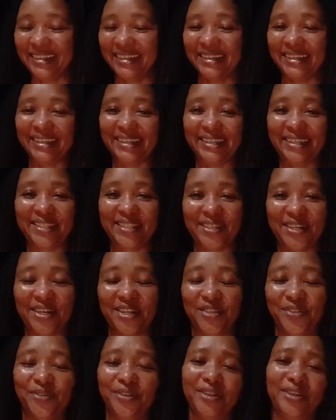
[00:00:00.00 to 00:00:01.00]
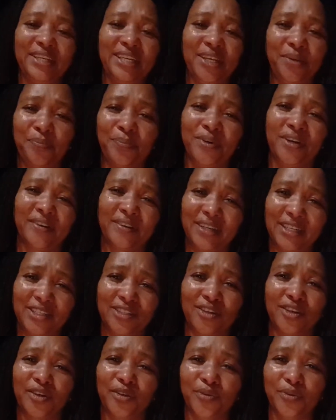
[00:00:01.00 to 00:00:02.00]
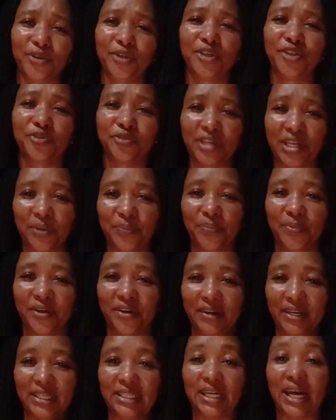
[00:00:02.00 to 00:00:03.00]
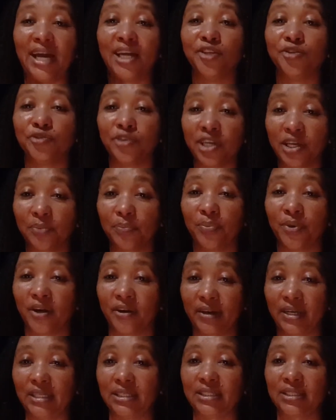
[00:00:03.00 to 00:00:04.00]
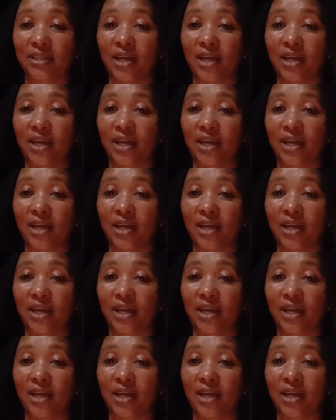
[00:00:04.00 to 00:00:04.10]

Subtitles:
Do you eat porridge or do you drink porridge? I drink porridge.